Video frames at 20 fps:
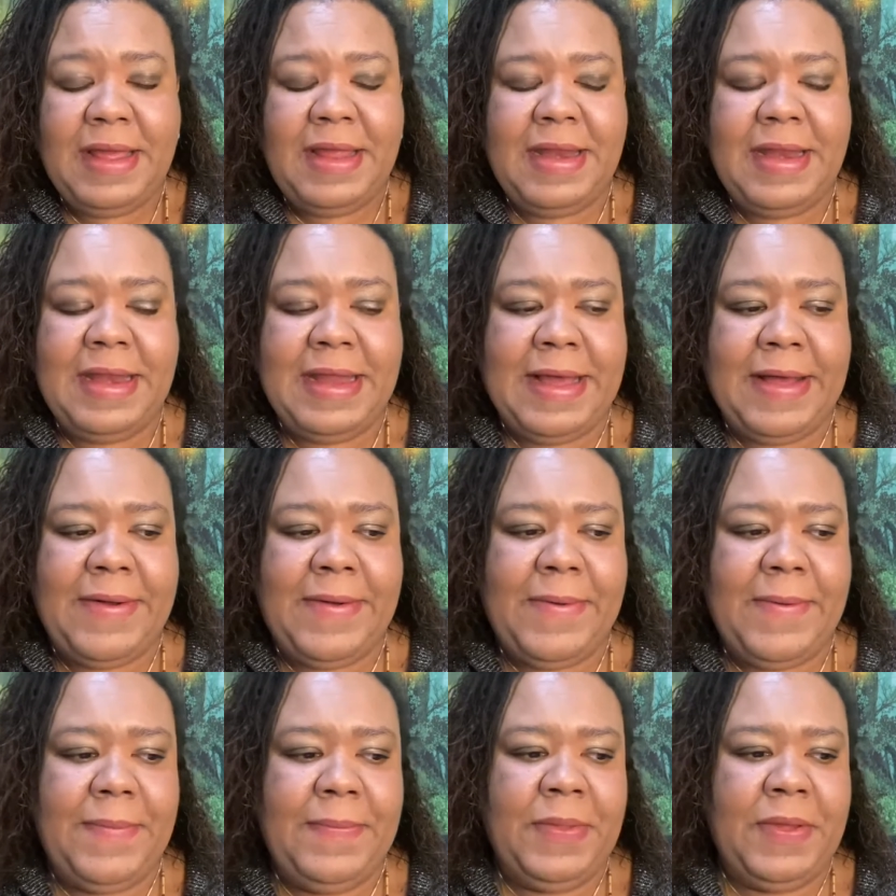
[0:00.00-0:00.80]

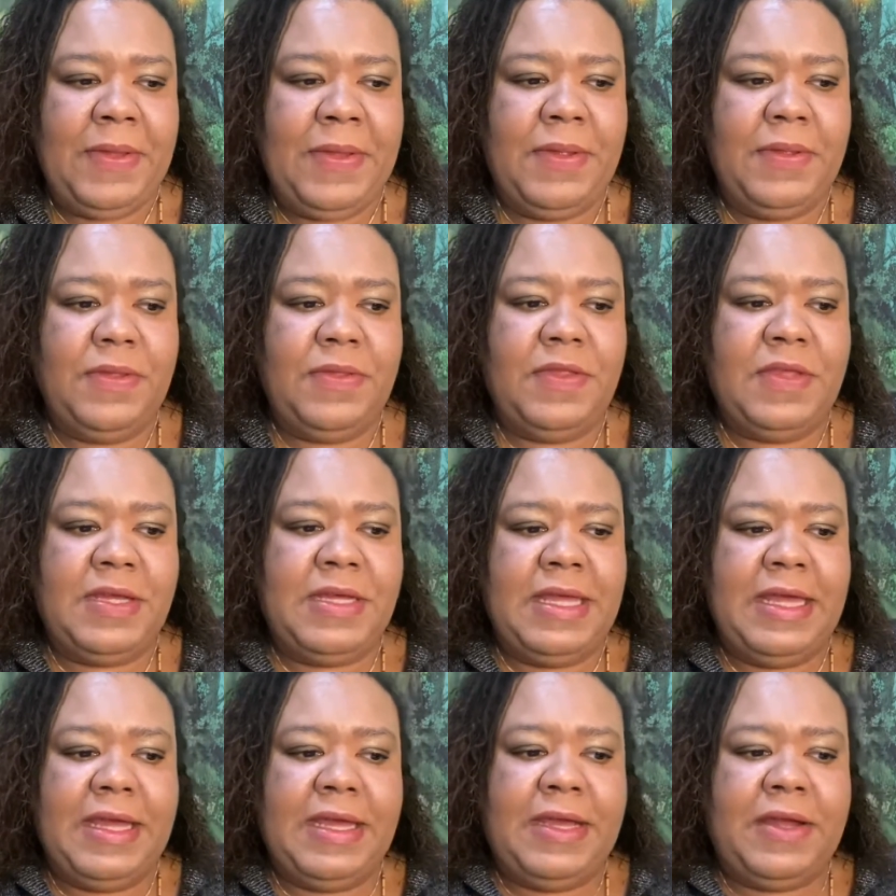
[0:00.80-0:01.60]
Now, the
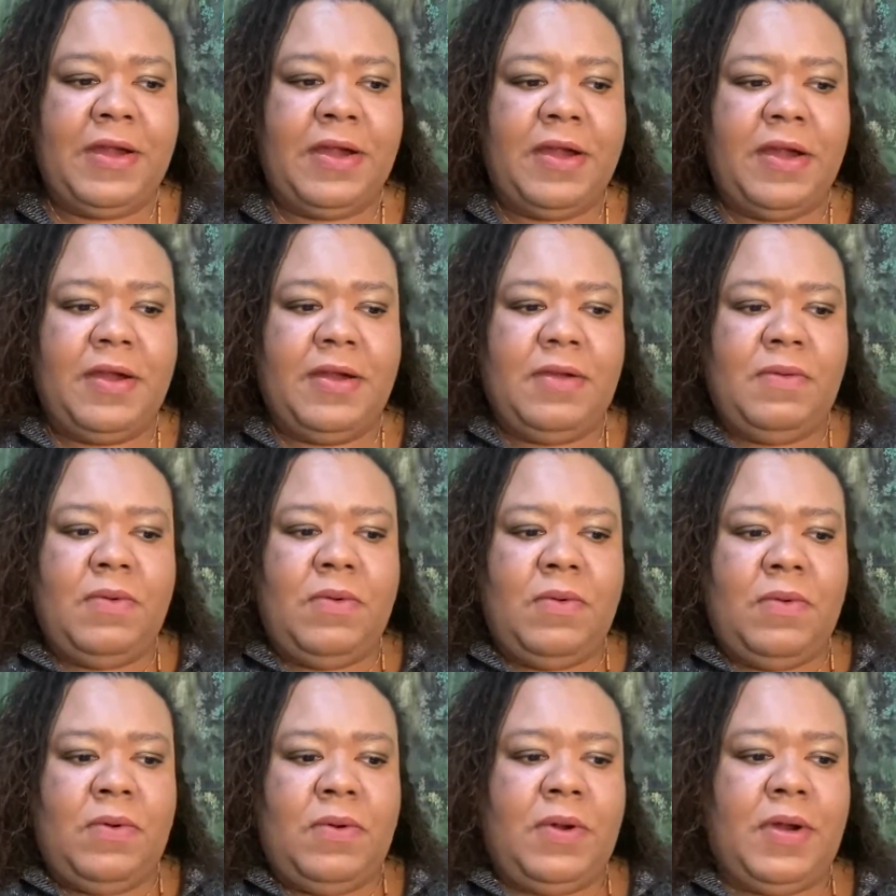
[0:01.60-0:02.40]
kicker
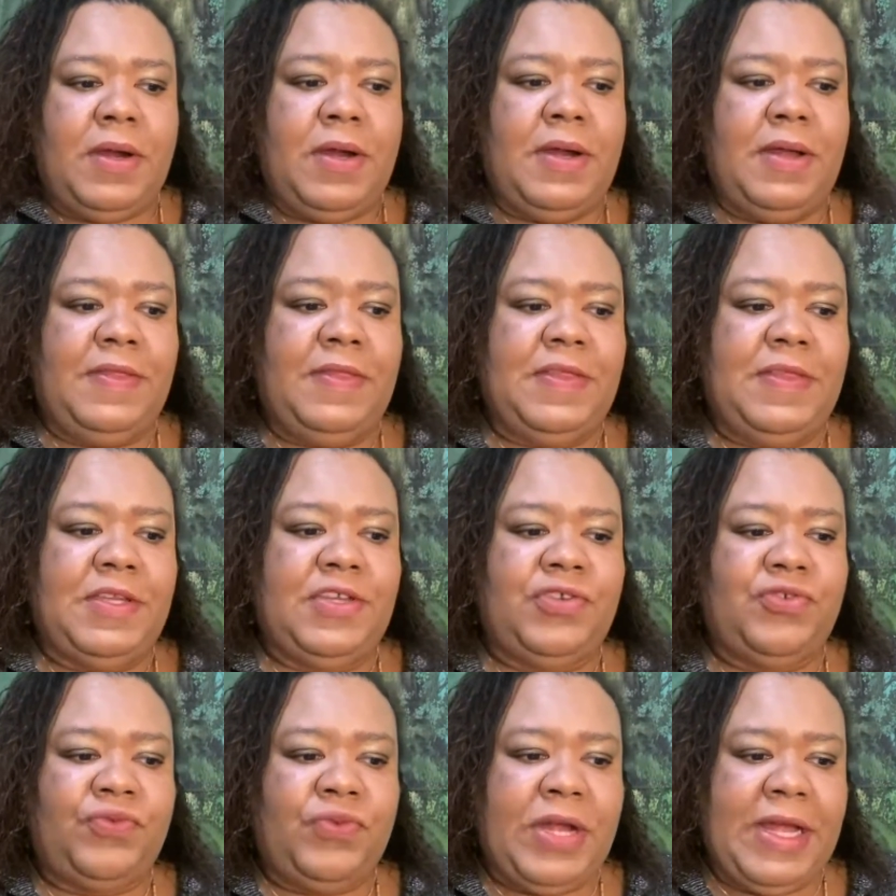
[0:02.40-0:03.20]
or the
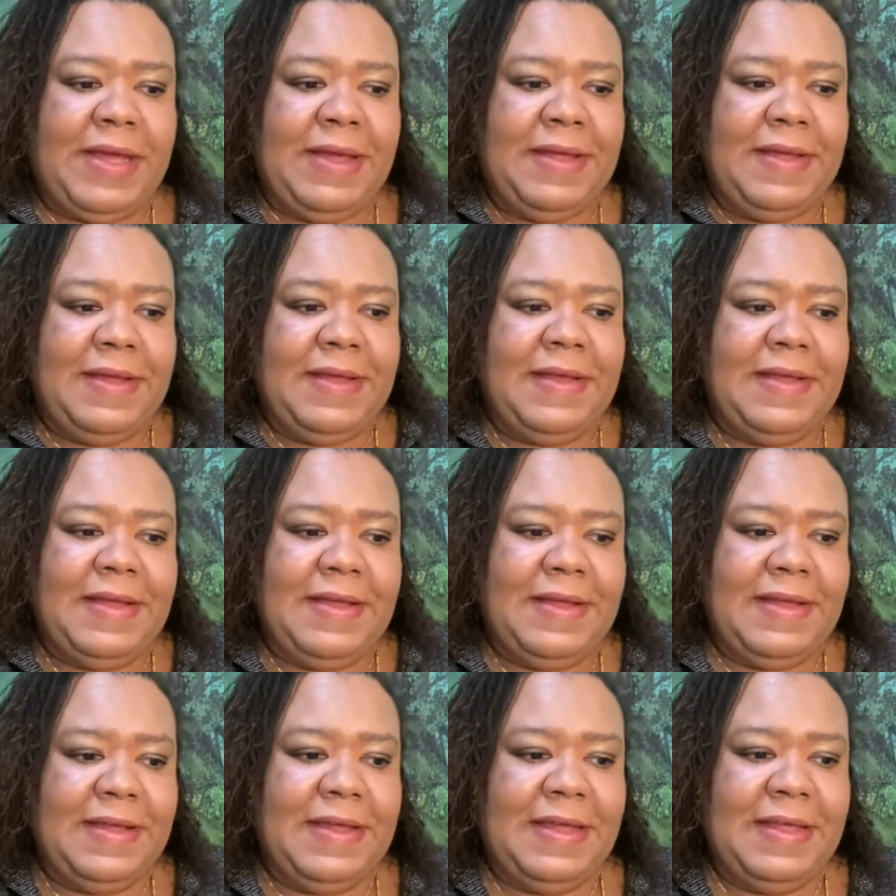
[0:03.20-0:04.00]
trick
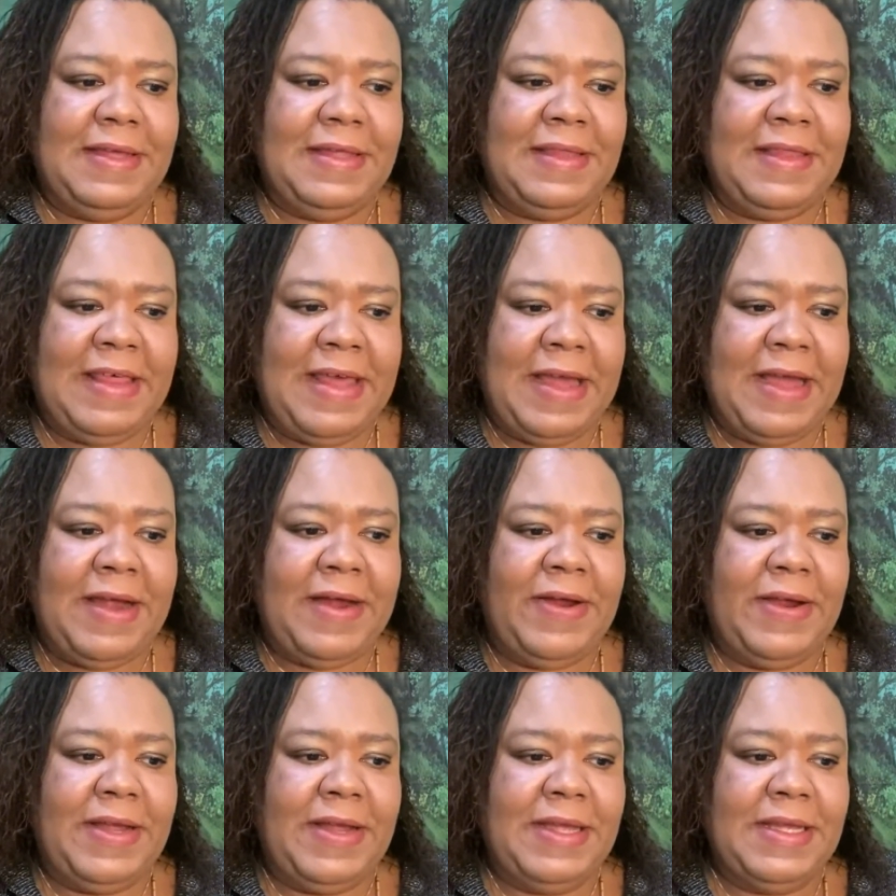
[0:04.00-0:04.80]

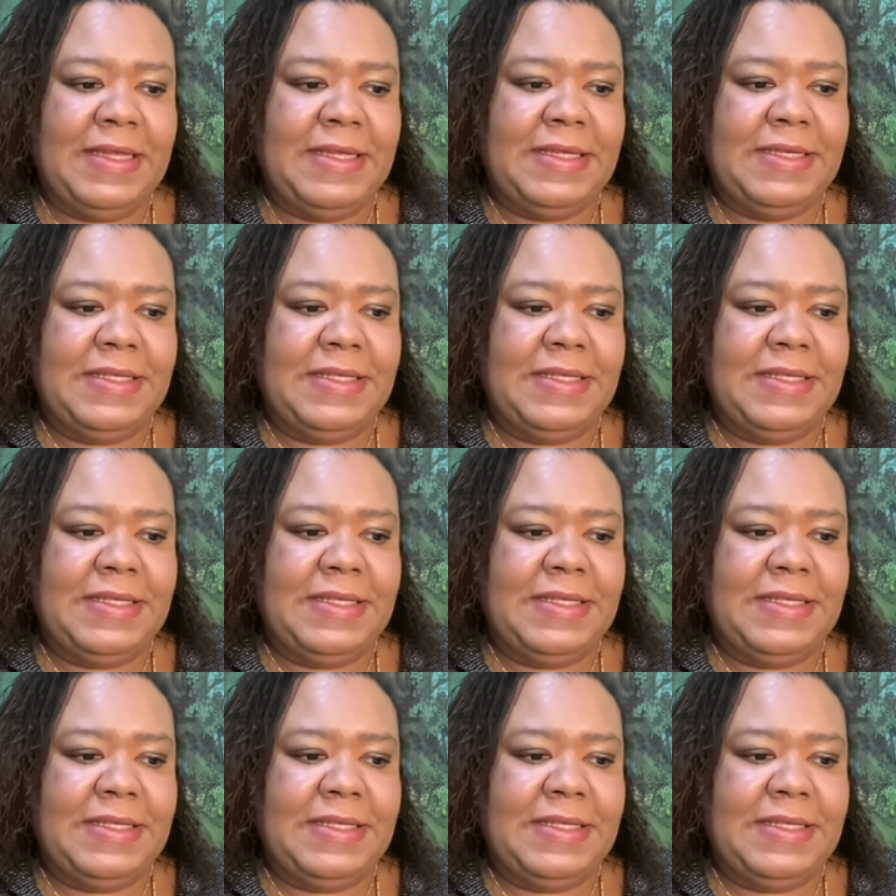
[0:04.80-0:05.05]
there is,